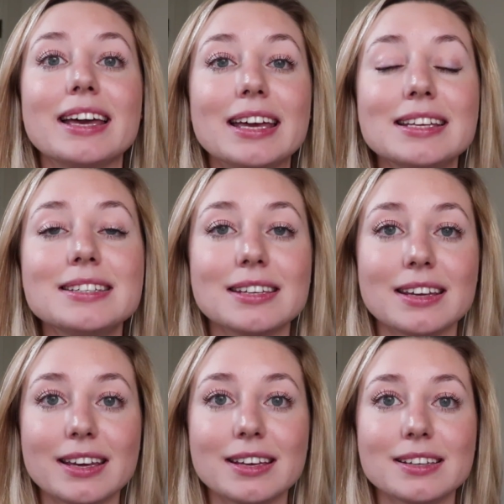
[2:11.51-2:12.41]
it
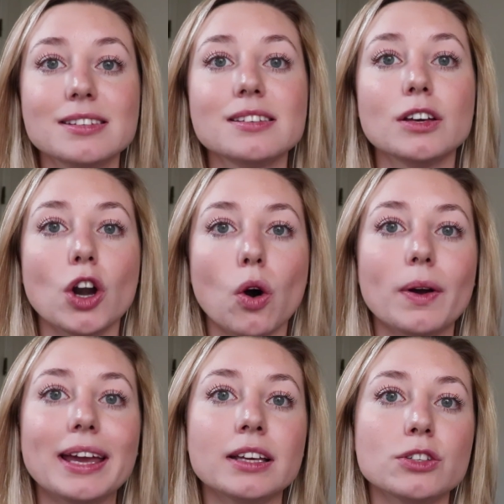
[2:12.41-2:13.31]
is
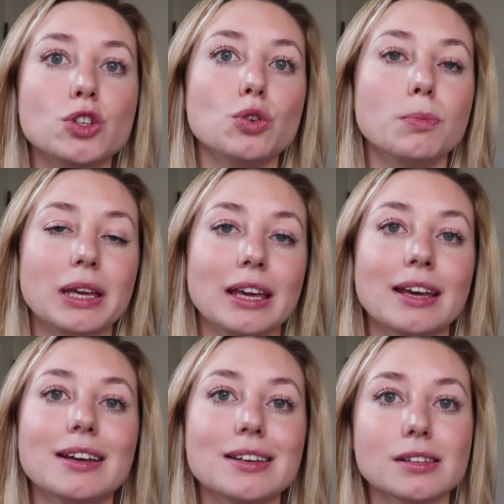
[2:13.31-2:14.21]
going to be.
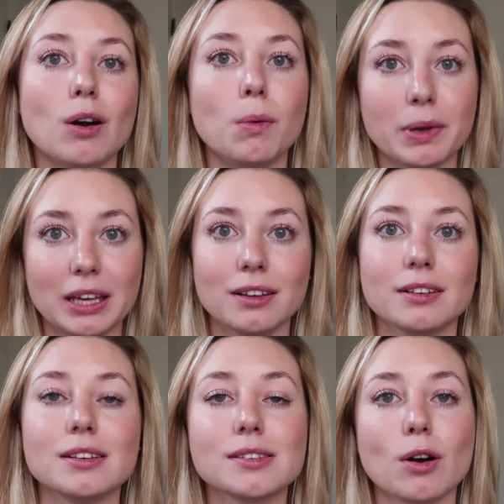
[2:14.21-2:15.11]
It's going to be.
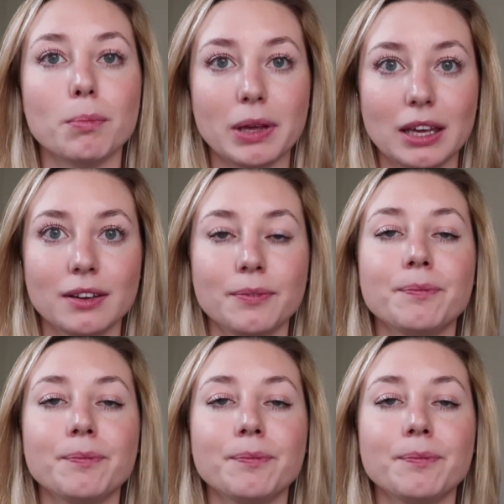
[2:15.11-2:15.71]
It's going to be.